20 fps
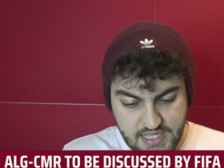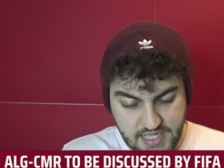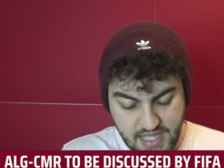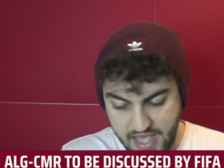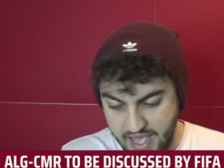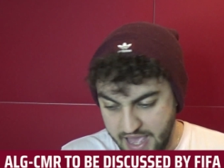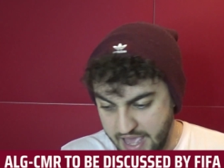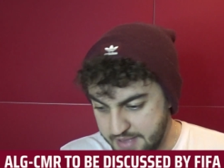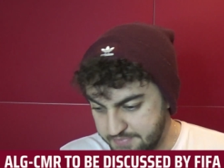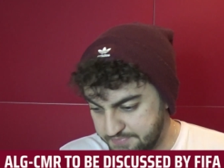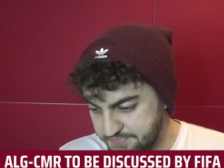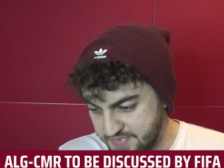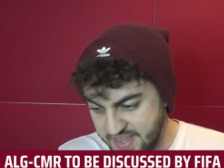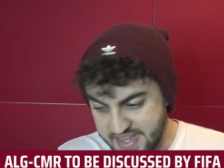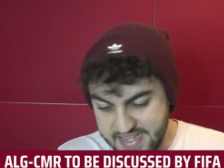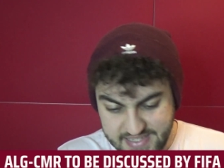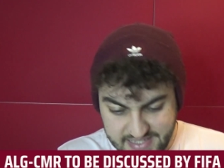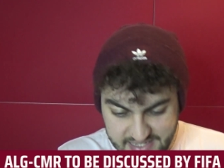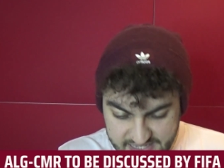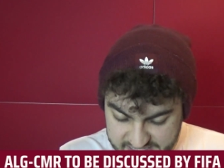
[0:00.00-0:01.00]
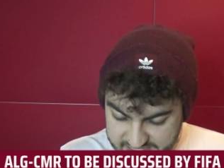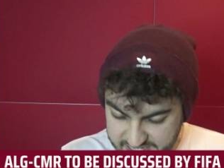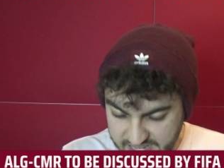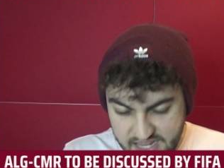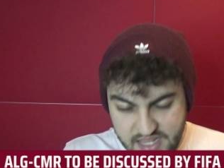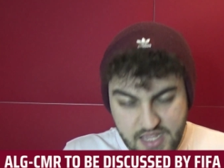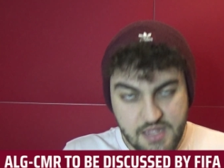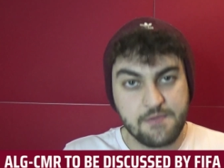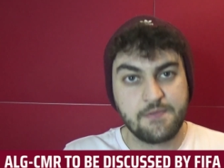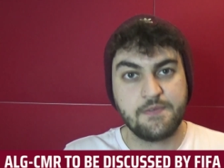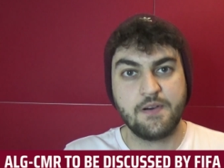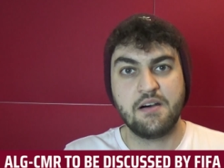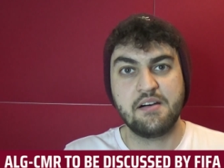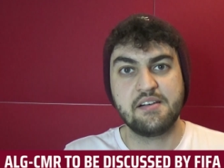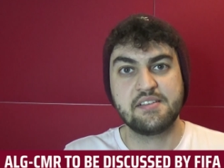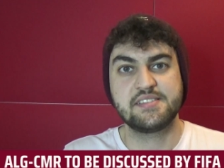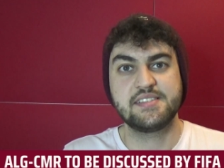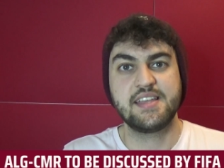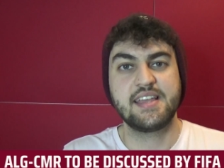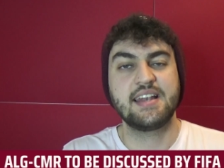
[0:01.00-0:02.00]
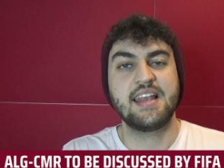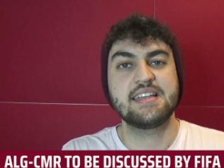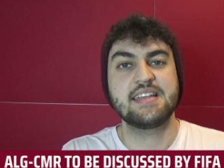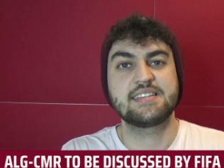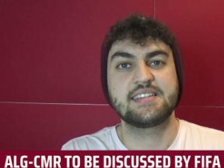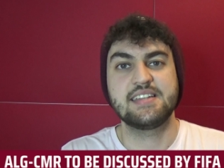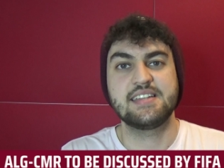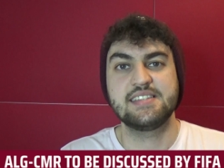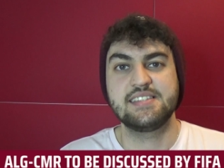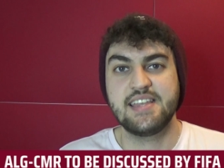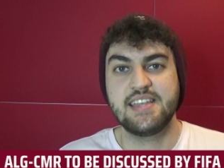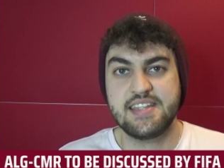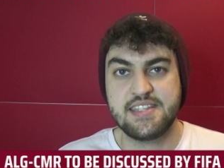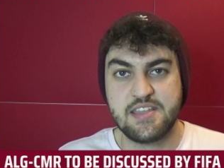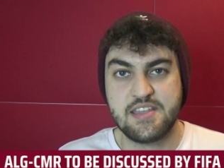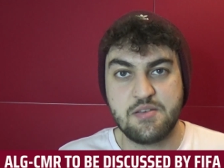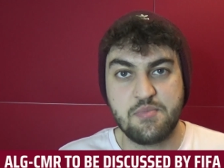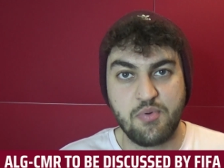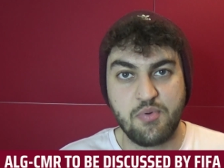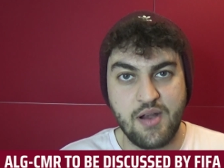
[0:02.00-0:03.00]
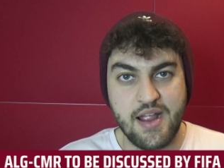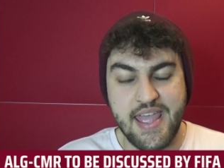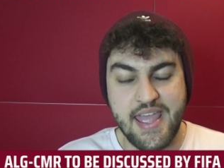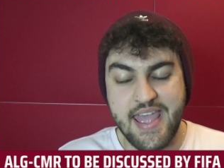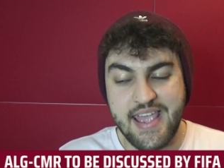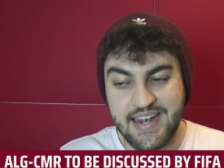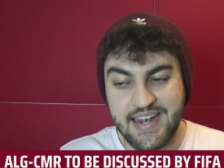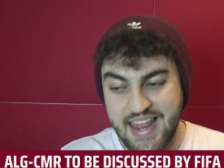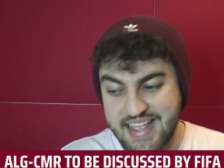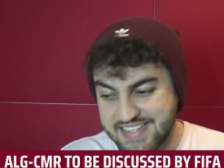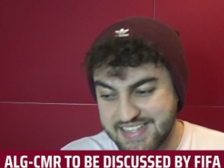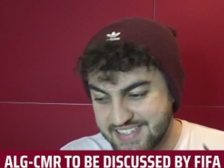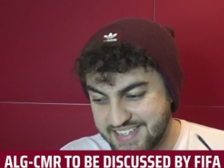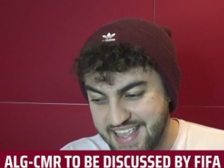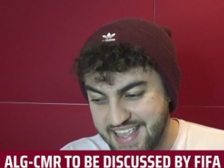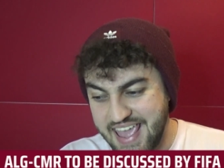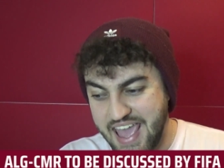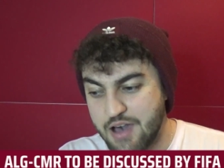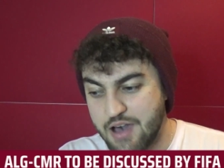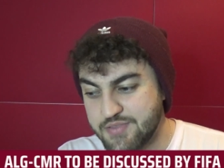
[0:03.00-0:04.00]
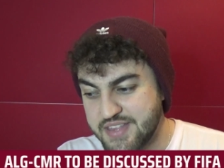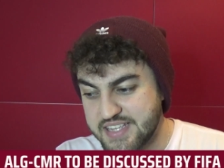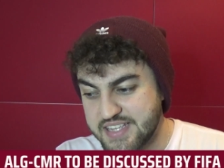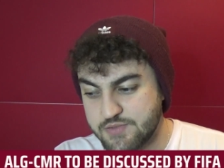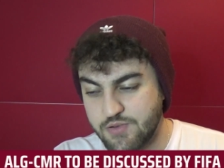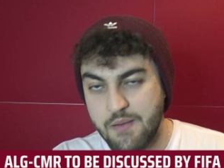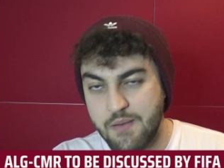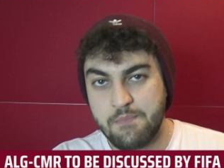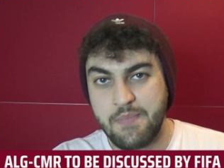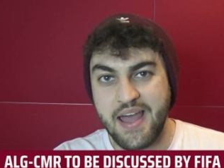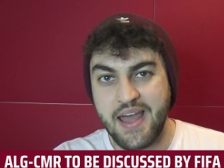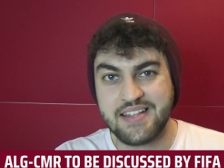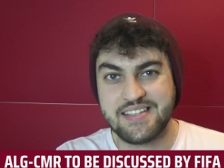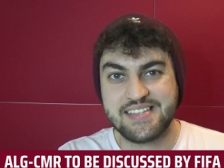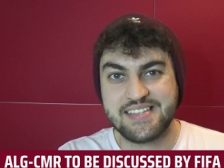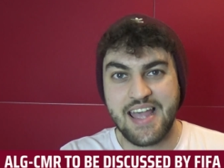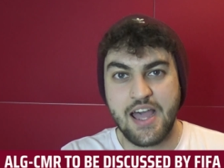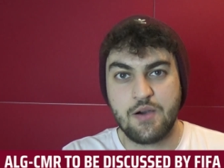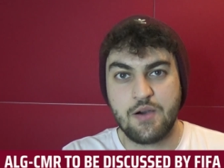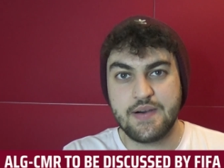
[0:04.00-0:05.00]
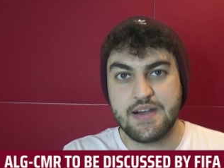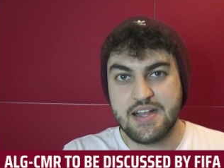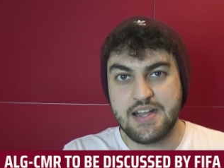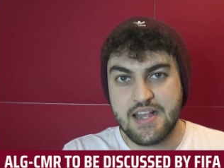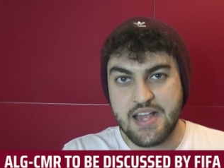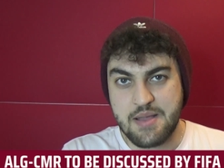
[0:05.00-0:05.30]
Um, let's continue fasting. Let's continue praying. Let's see how this one pans out.